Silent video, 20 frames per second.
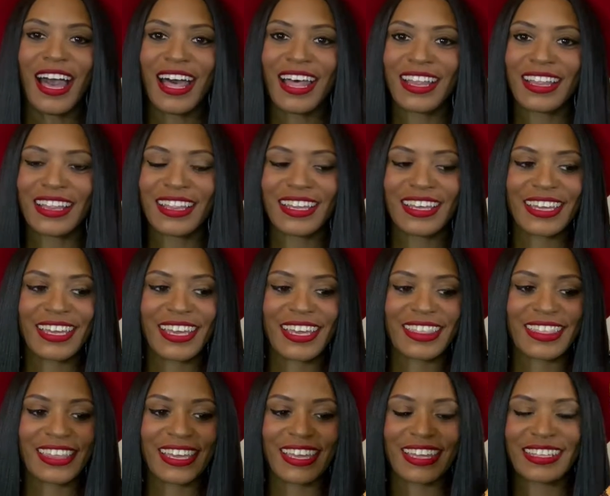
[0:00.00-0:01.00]
Look
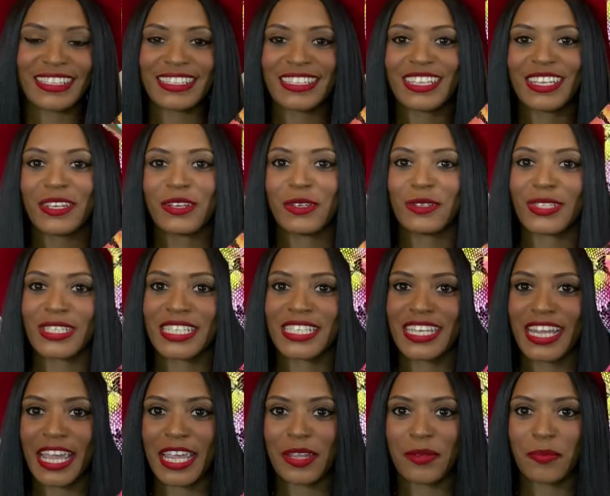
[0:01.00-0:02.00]
at these little
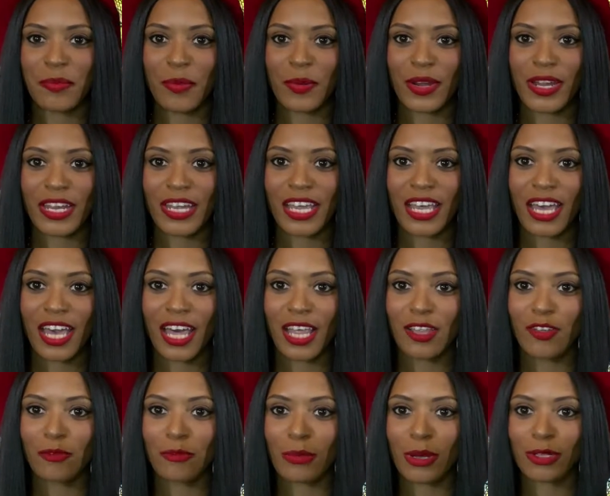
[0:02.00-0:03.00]
snake print
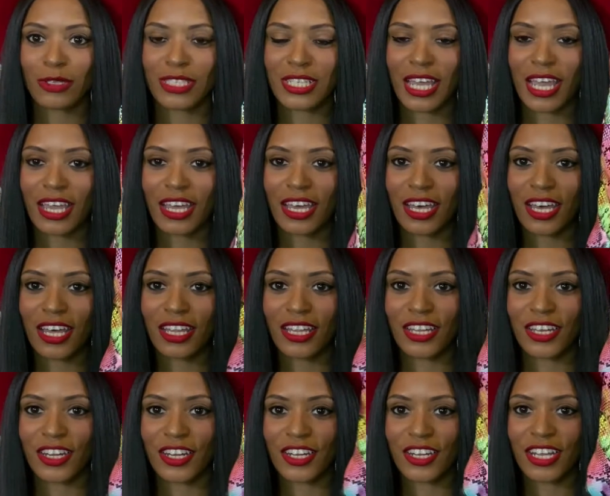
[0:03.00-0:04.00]
color,
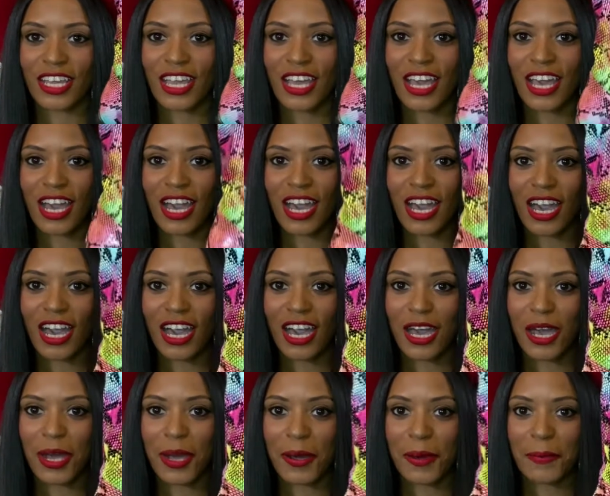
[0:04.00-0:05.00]
multicolored
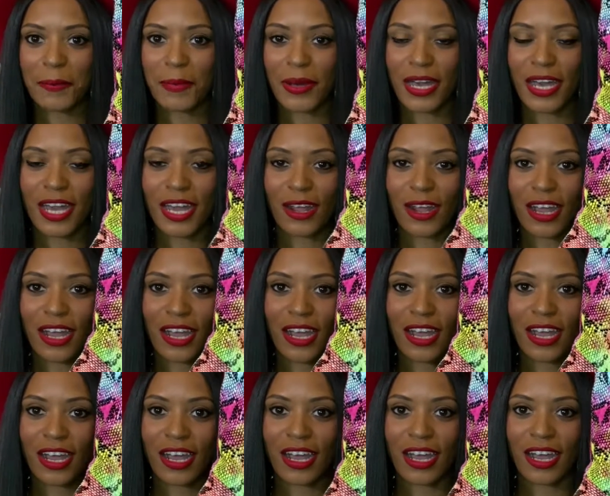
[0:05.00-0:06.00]
um,
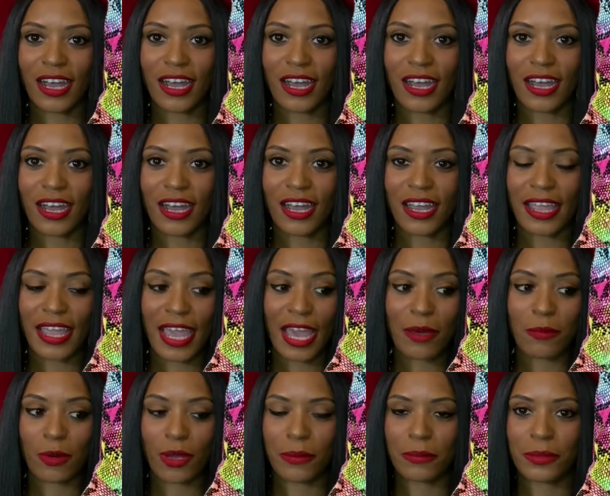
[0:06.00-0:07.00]

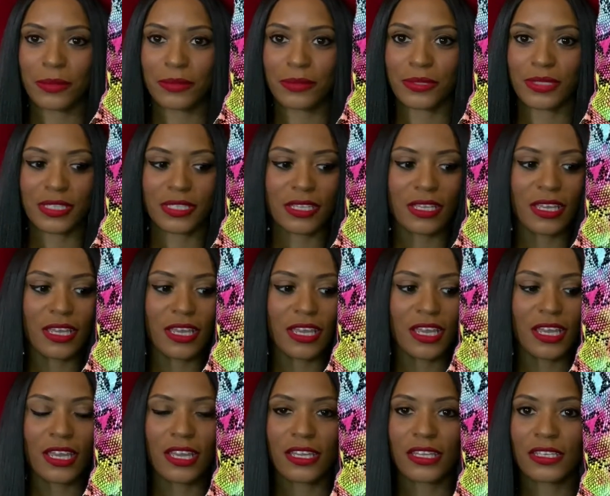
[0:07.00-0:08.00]
cowboy boots.
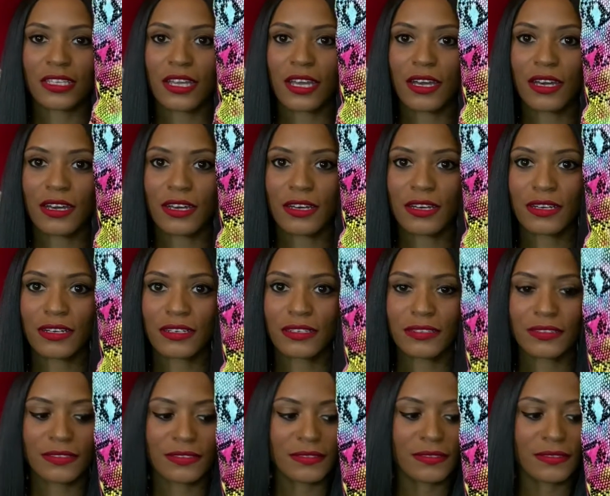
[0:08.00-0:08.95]
Y'all,